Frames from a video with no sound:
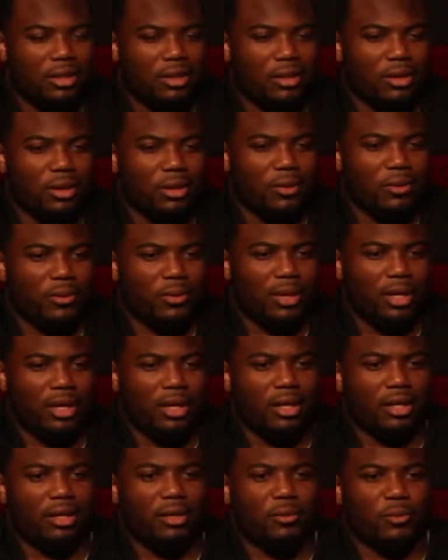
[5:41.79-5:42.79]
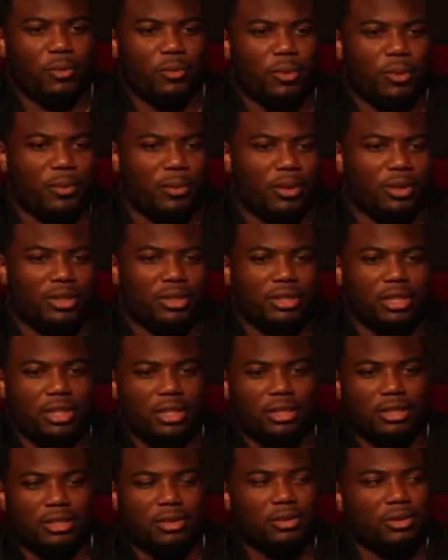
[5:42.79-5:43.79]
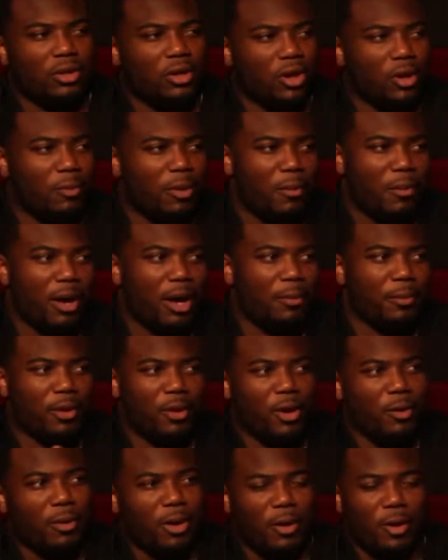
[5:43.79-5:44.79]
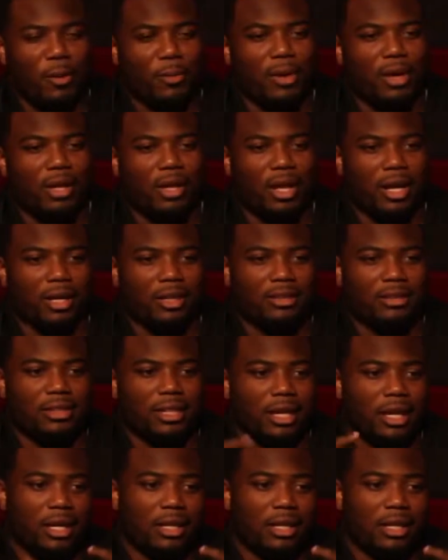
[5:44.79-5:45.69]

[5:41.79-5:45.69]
And what people don't understand is she used to call my mom and call my grandma a lot and say,